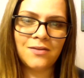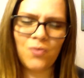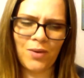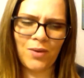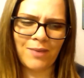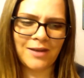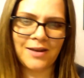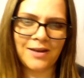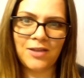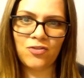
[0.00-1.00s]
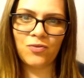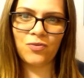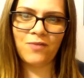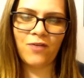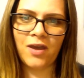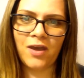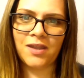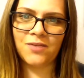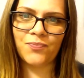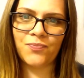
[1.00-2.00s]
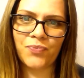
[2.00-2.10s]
Don't worry about it, Anne. You'll be fine.